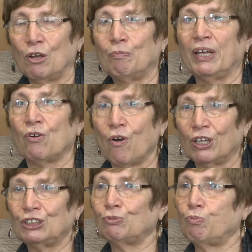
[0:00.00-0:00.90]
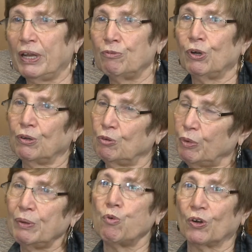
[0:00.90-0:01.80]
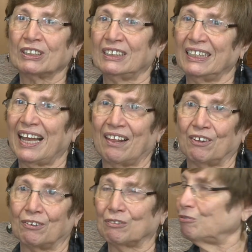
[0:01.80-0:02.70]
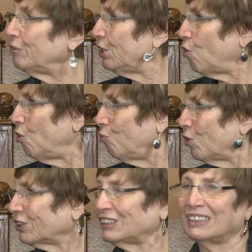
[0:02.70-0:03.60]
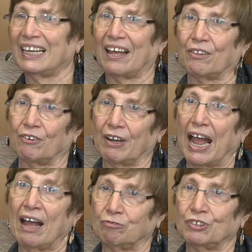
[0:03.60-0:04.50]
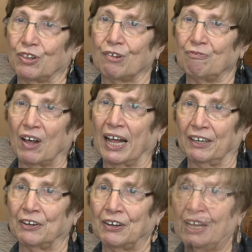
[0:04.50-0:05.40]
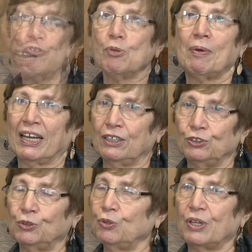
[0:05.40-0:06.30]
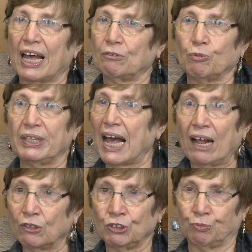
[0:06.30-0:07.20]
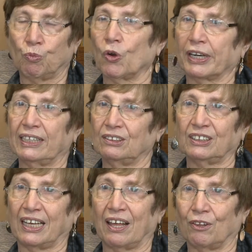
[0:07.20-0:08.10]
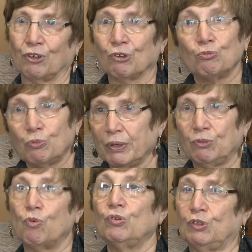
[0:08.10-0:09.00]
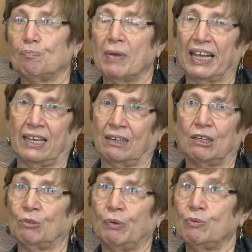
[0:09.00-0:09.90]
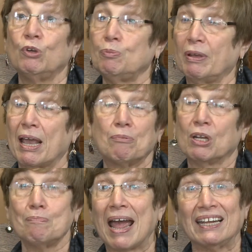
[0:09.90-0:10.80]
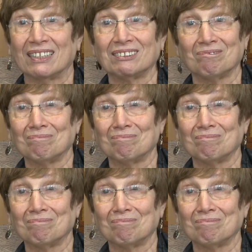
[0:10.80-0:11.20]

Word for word: because we were we worked together. We all worked together after the fire. Everybody knew that without working together, we wouldn't make we wouldn't be able to make it.